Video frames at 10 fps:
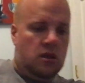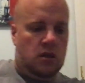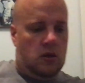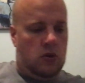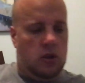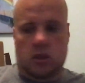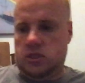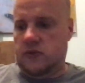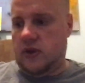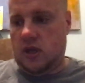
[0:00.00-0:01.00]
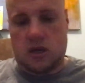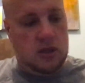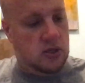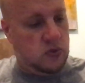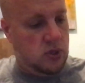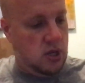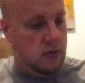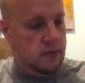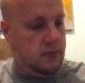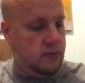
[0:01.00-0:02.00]
Okay, let's see if I can get in this one now.
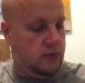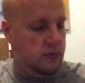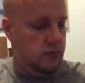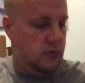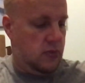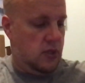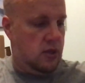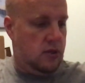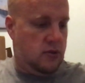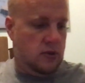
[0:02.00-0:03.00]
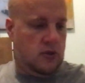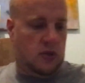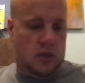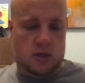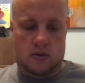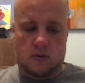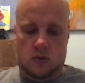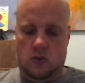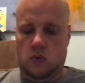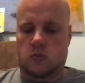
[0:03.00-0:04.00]
So this lot. Ooh.